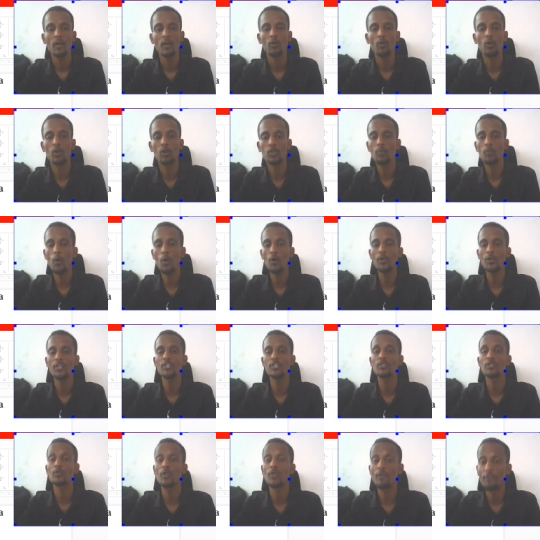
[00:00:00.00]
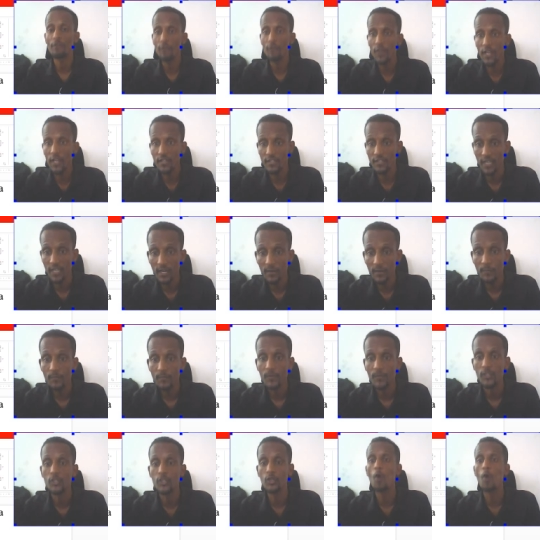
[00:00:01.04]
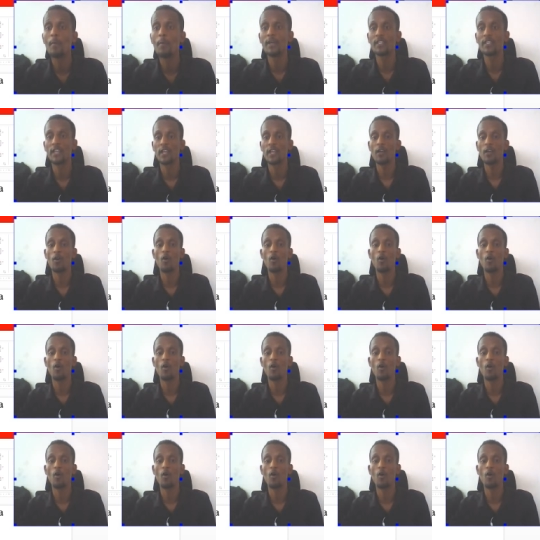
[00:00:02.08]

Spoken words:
corresponds to the feature geometry